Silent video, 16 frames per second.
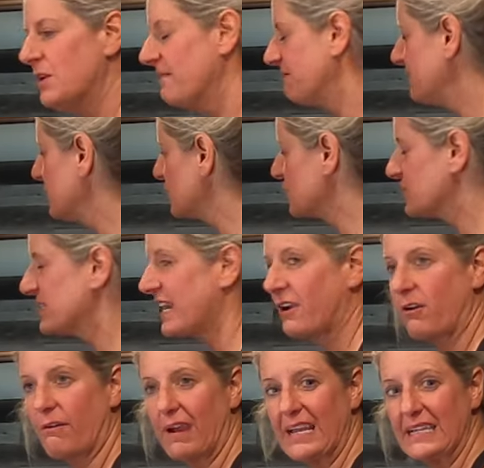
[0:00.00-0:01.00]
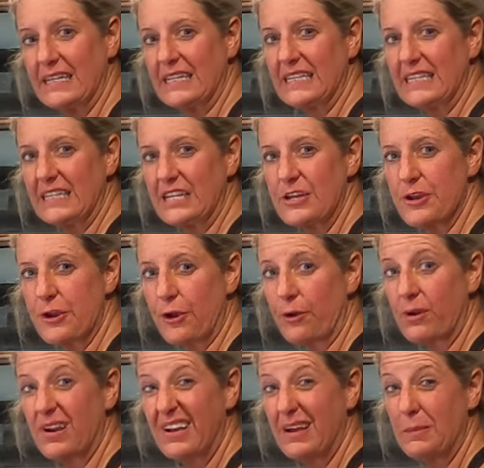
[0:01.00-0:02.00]
I'm going to finish decorating in
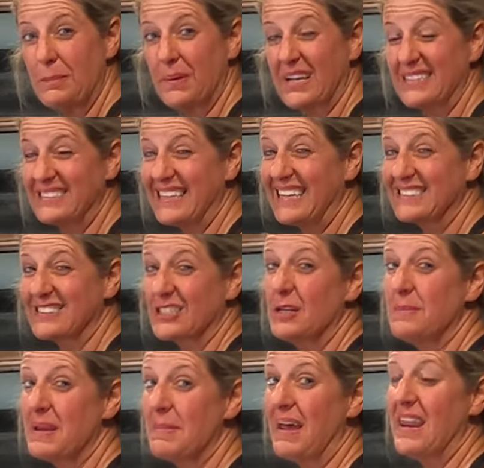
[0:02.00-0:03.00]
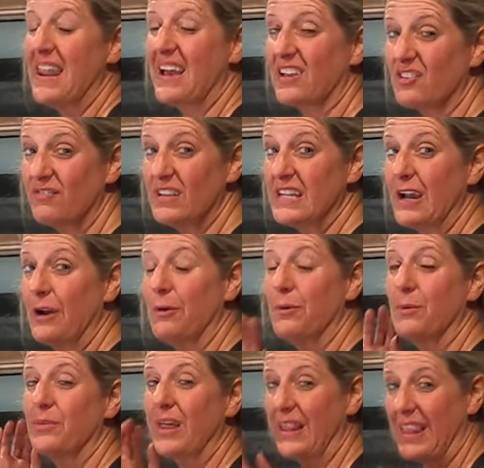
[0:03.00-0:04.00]
here because that's going to be my next
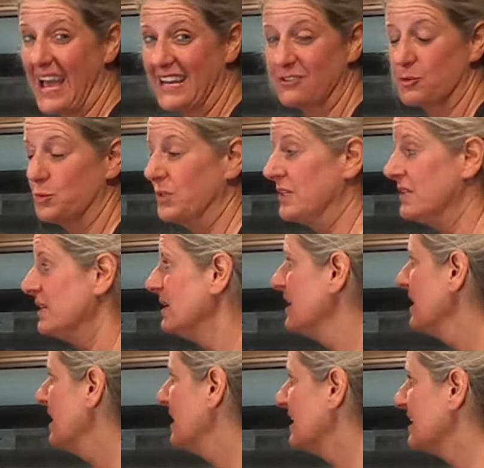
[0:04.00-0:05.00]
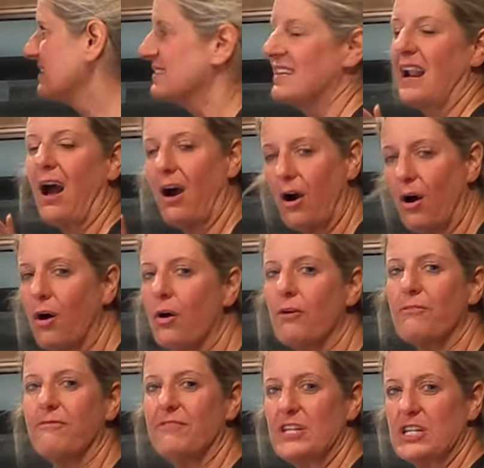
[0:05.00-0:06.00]
video, the last one. Is it
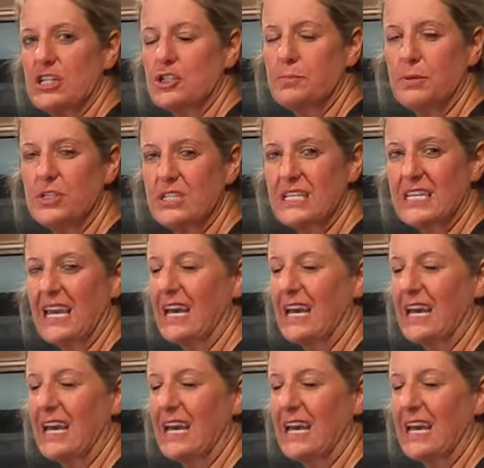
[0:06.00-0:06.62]
all finished, put